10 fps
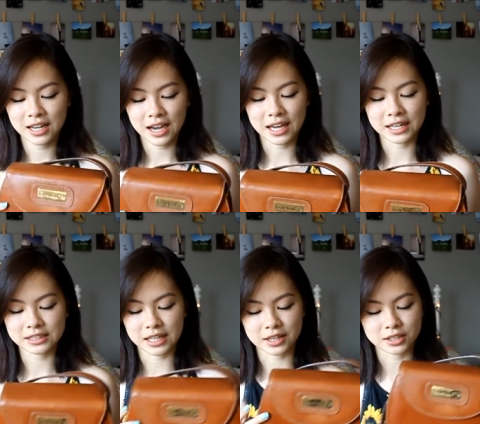And
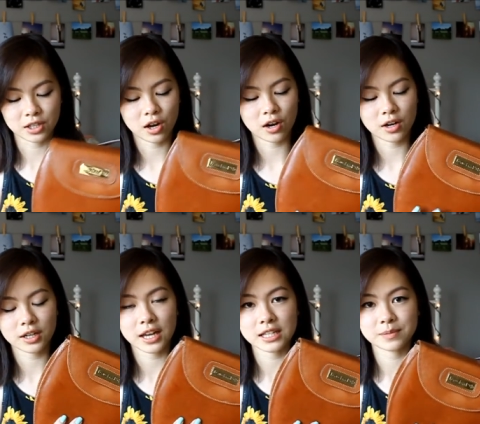it's like this
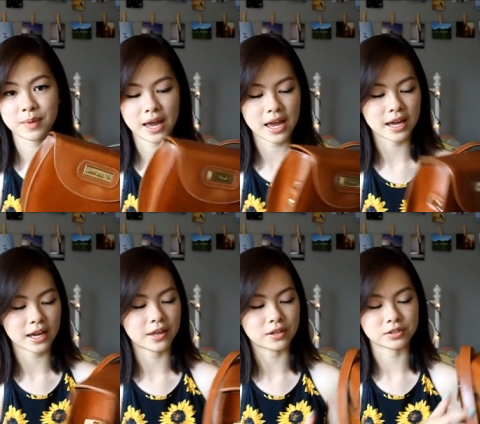hard case bag,
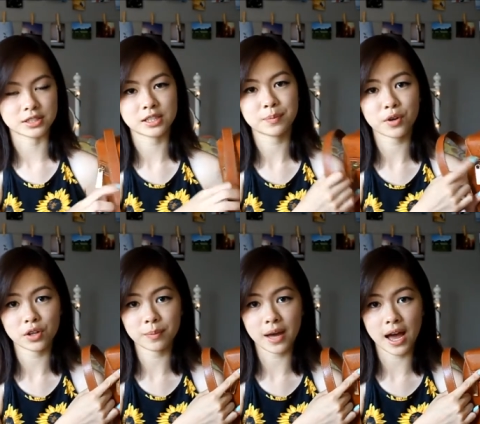and there's a zipper on
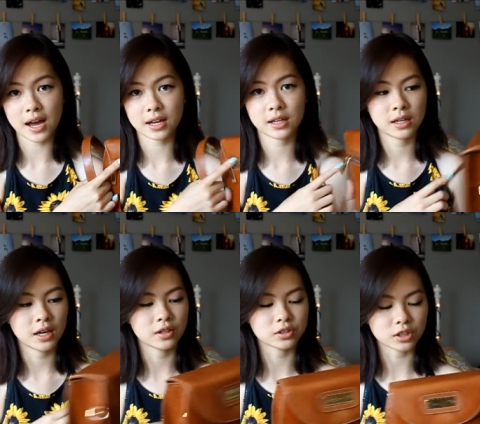the back.
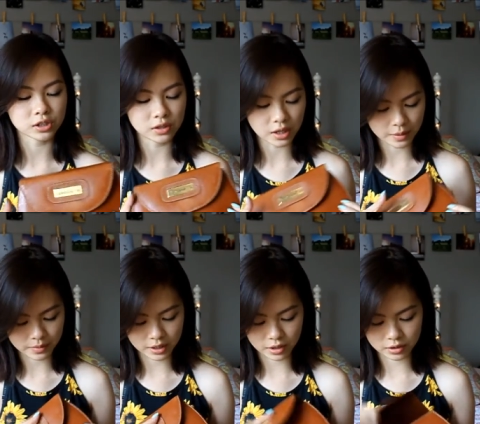There's also um,
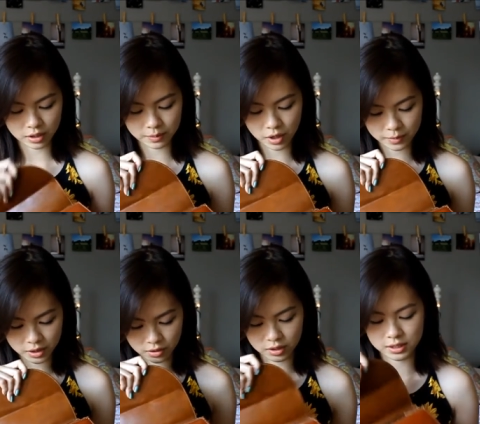another
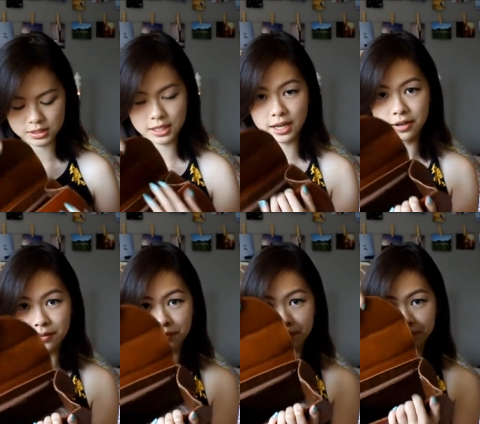compartment on the inside,
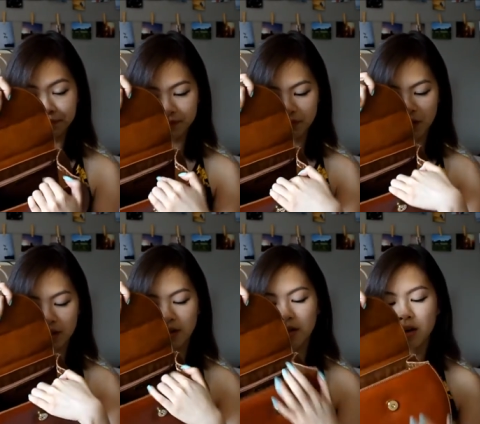
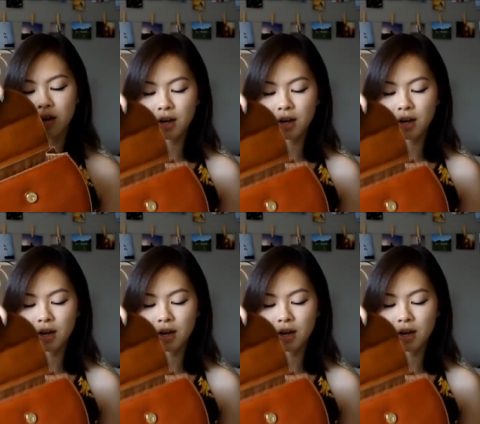right there.